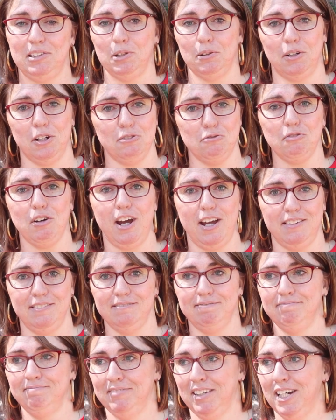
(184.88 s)
you can
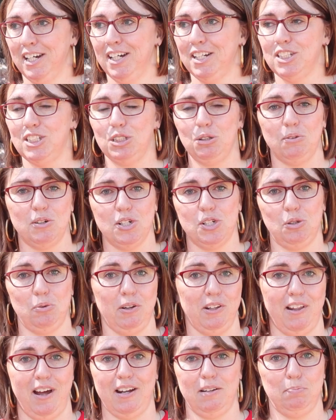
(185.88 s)
run sewer to
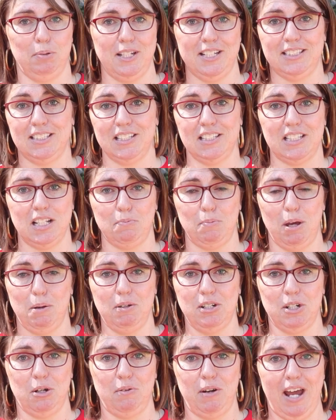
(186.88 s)
a lot of places that
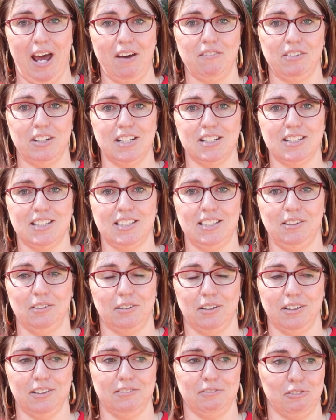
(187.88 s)
maybe don't have it. You
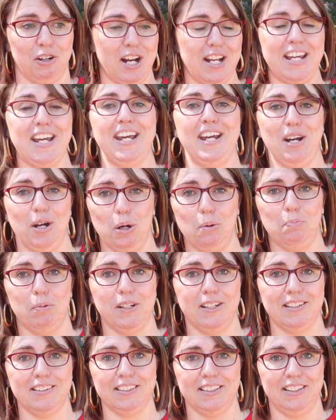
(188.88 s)
could run it here,
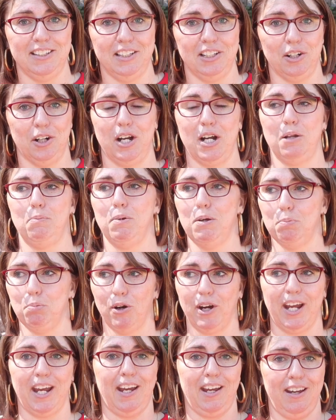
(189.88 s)
but you're going to be
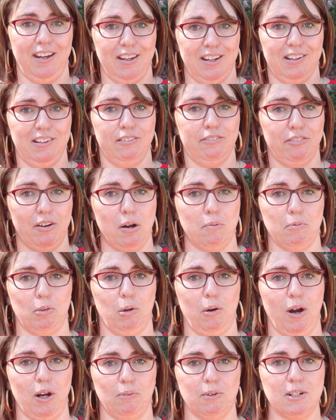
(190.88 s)
bringing it from
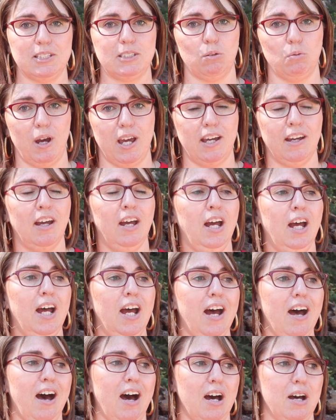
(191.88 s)
quite a ways away.
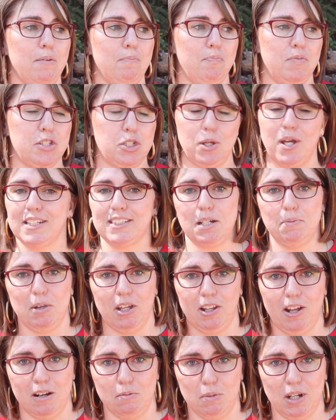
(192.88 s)
So that's going to be
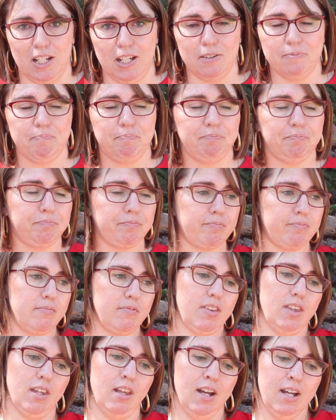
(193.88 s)
a lot of money.
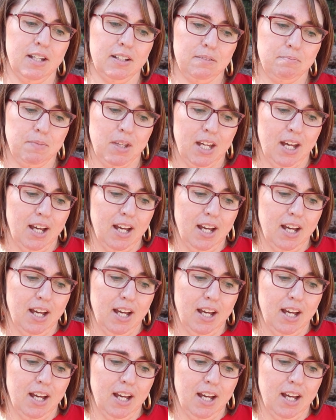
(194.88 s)
And